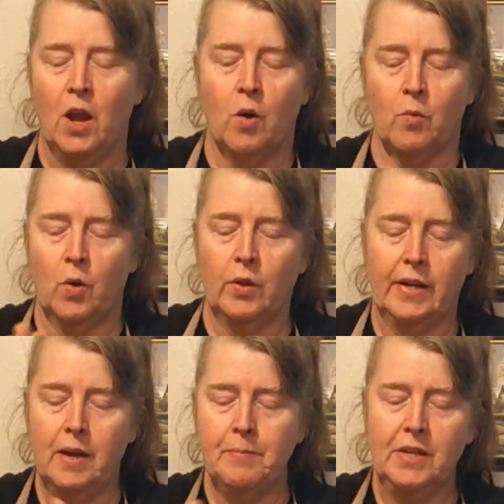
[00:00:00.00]
roll it
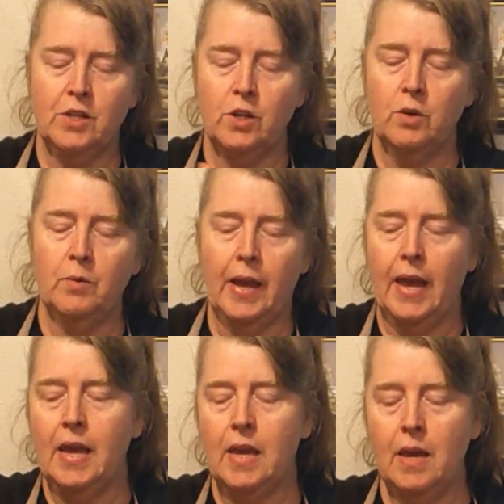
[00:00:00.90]
up into
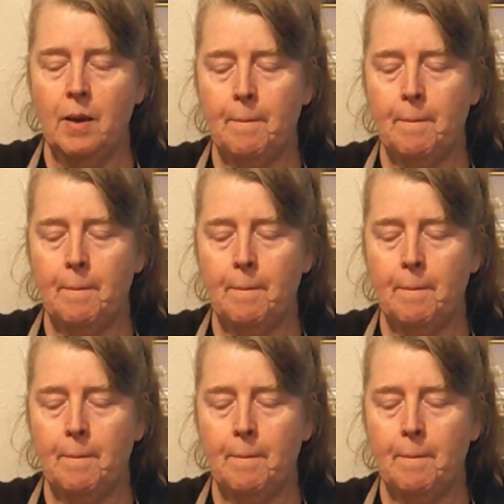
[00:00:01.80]
a